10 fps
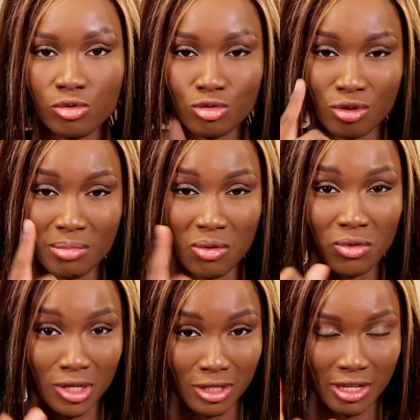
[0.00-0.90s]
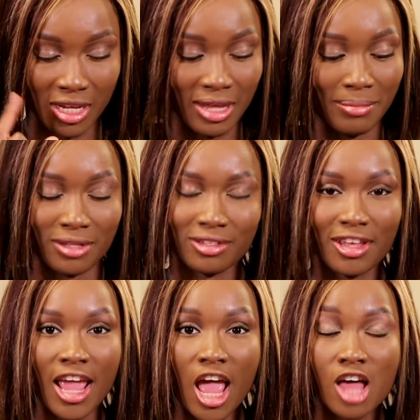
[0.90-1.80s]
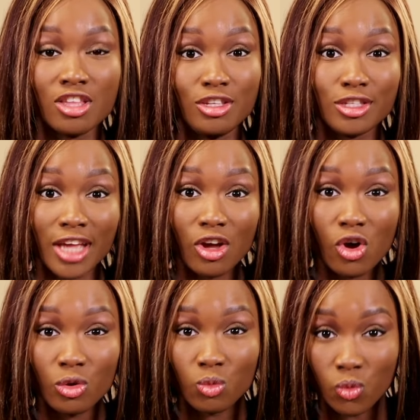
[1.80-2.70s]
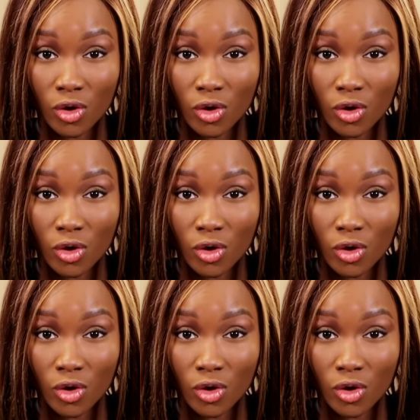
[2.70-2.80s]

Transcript: So number 1 is the ligaments. The second